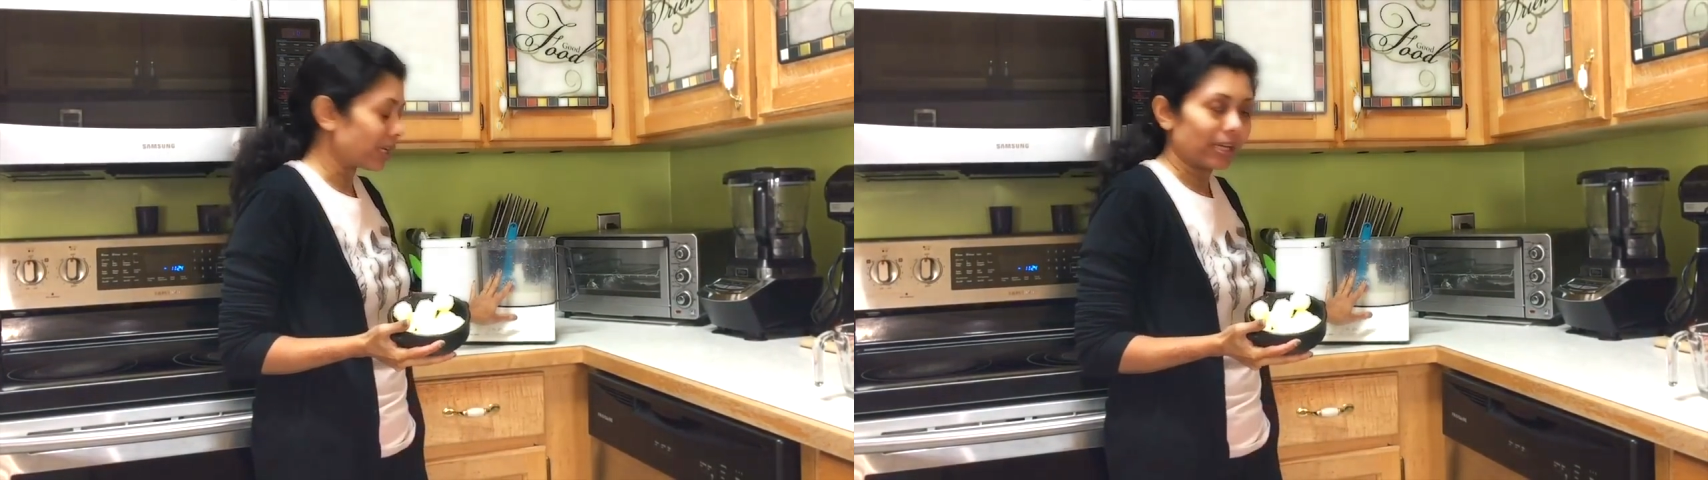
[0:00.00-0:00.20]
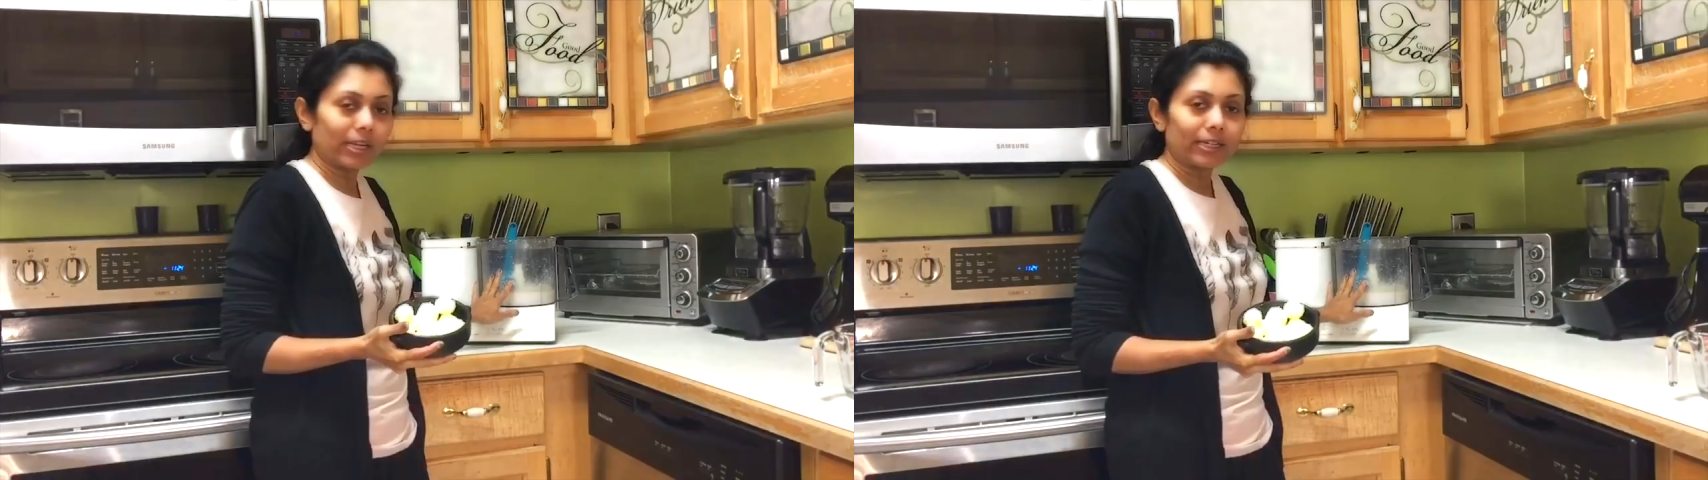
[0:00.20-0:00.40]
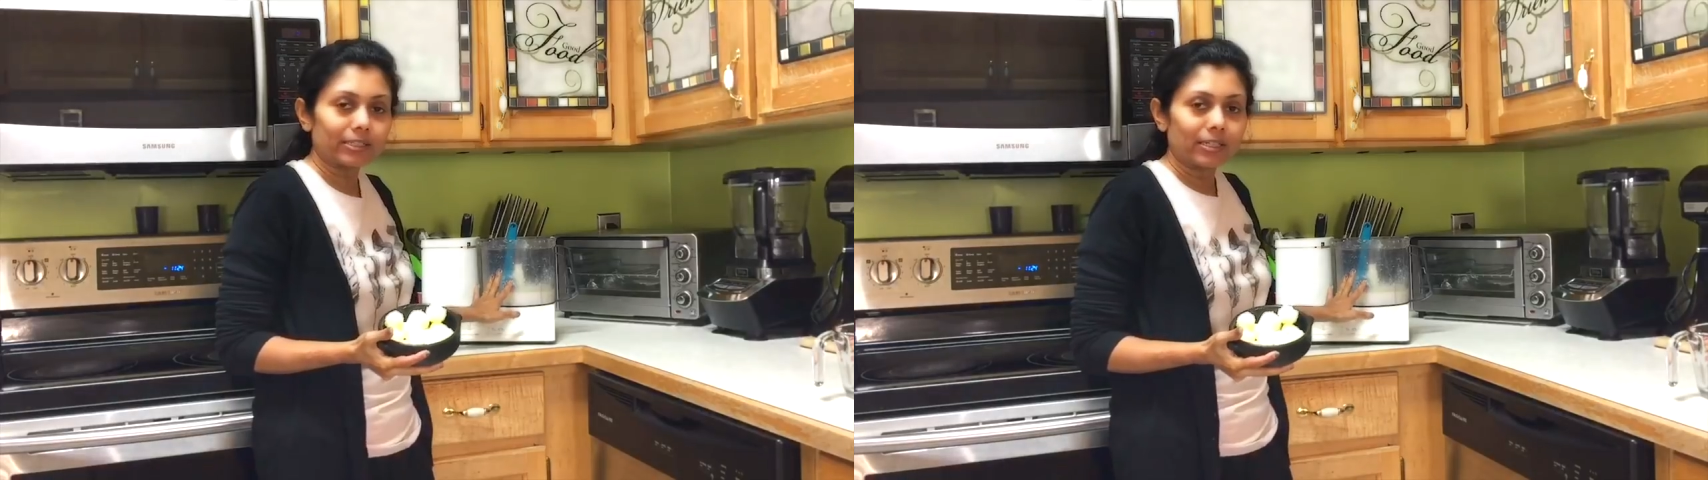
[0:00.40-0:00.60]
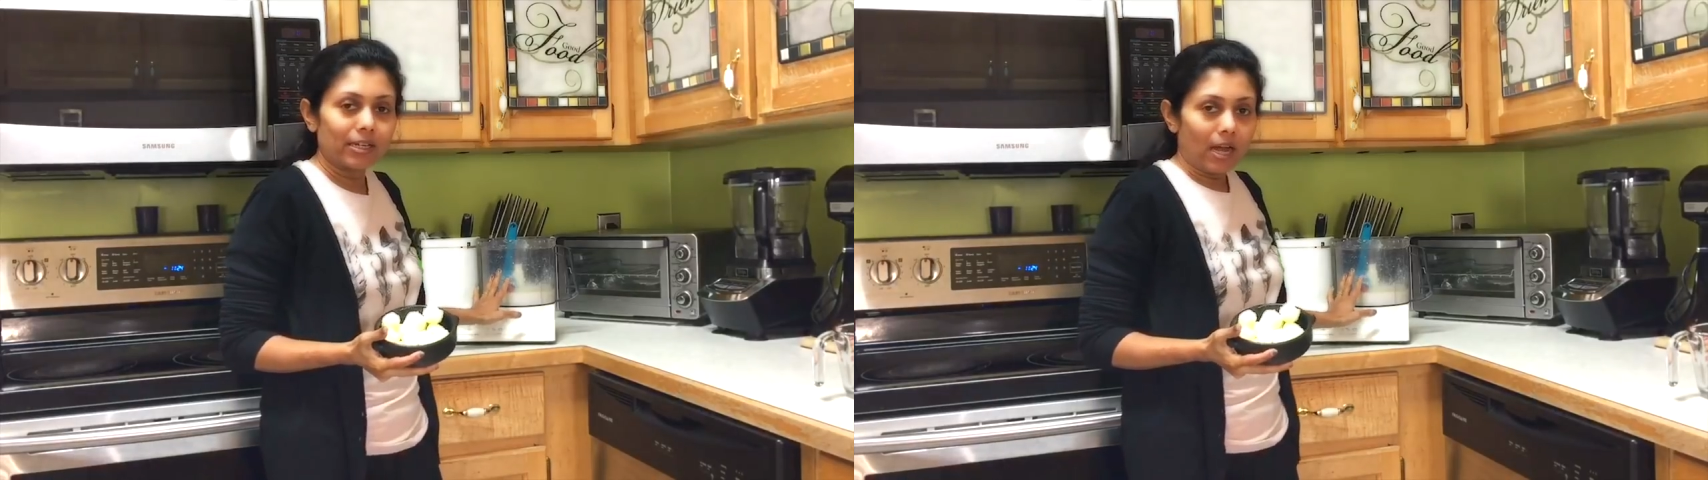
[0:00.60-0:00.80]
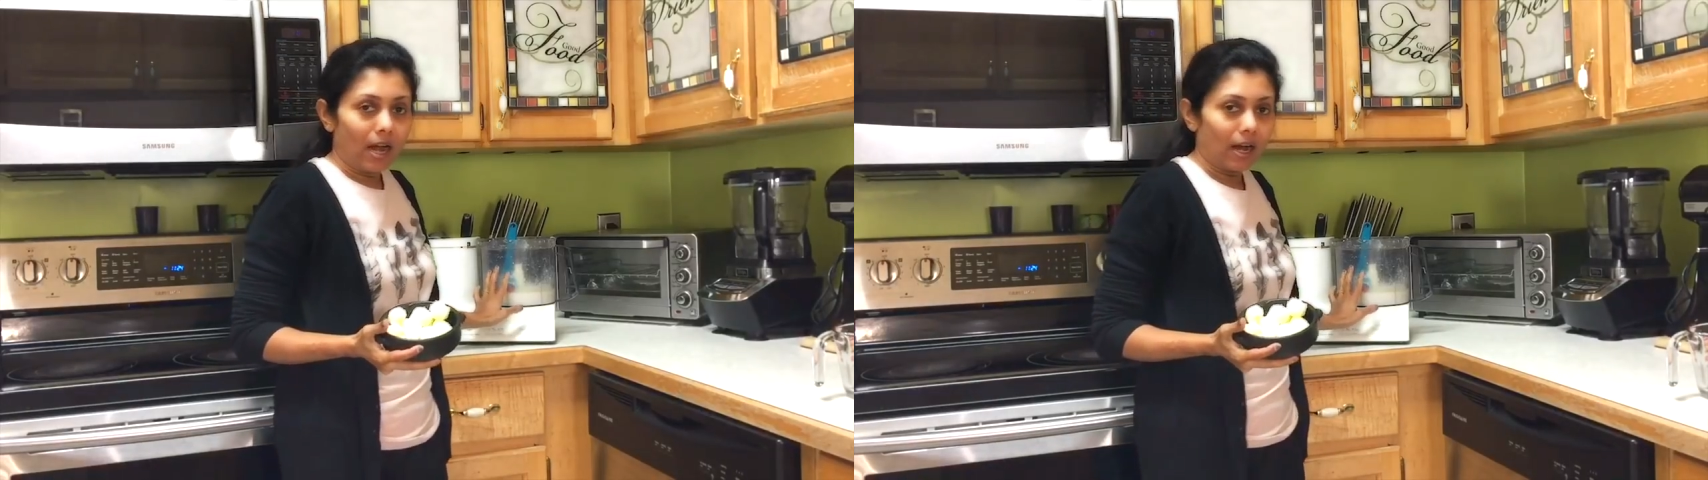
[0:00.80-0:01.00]
collect
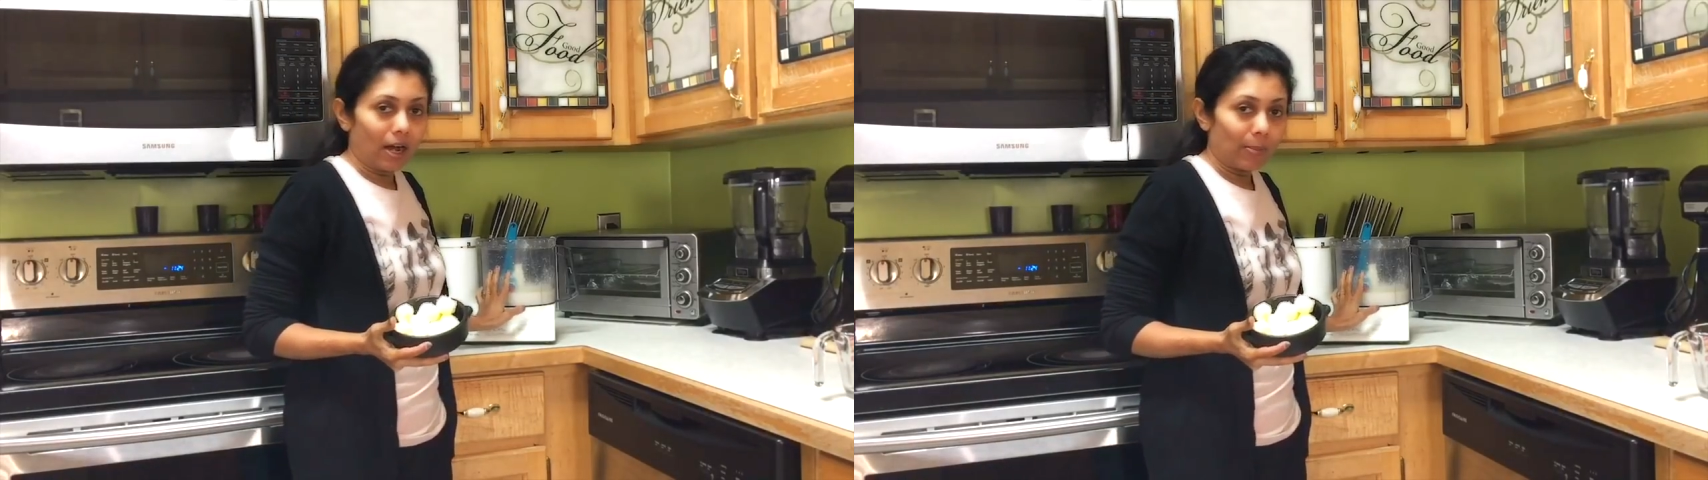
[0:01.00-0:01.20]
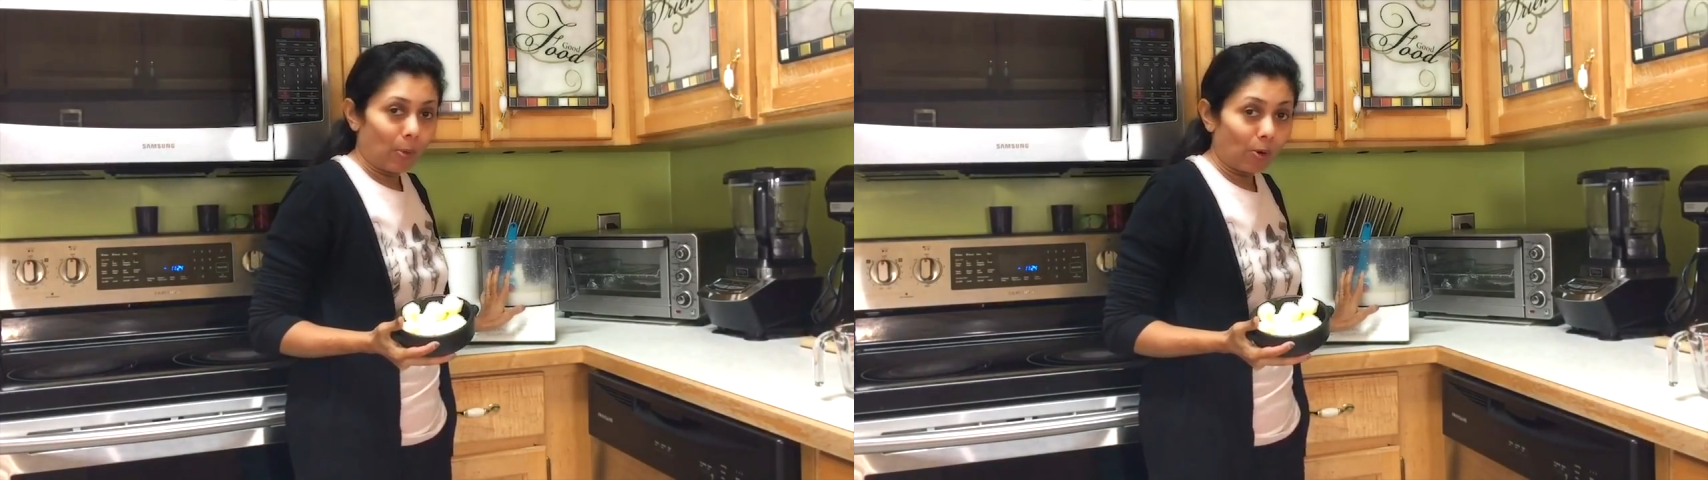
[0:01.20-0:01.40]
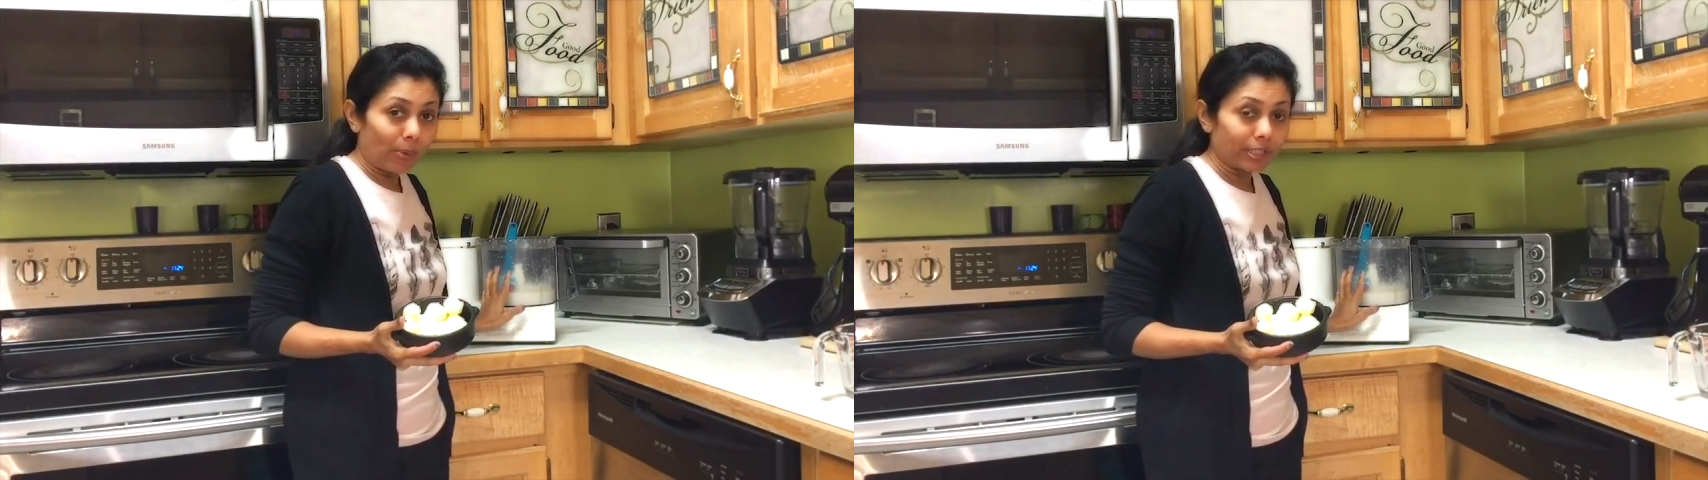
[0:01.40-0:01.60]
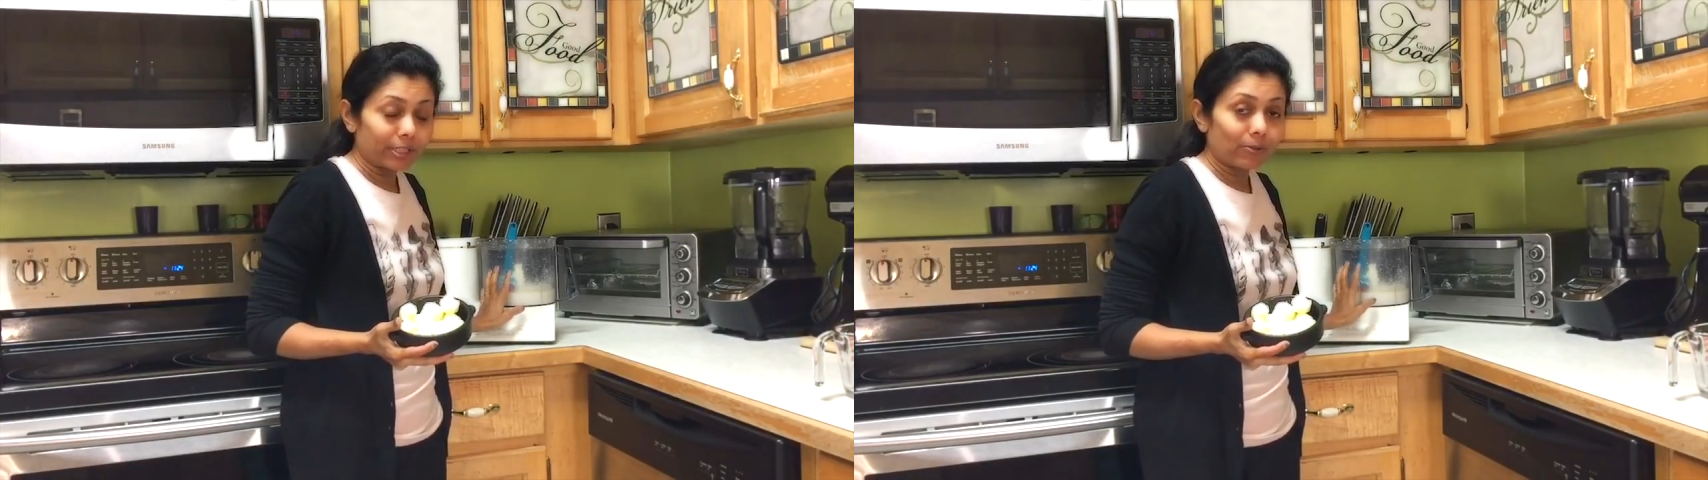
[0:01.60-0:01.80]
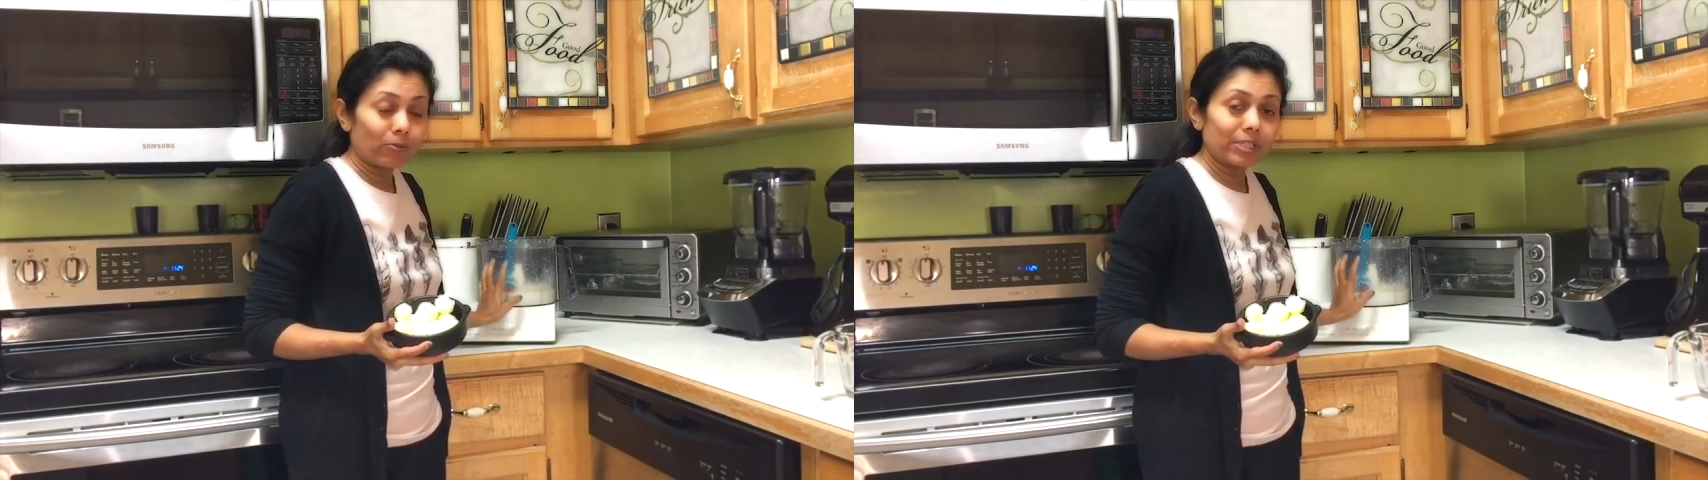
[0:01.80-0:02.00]
more butter.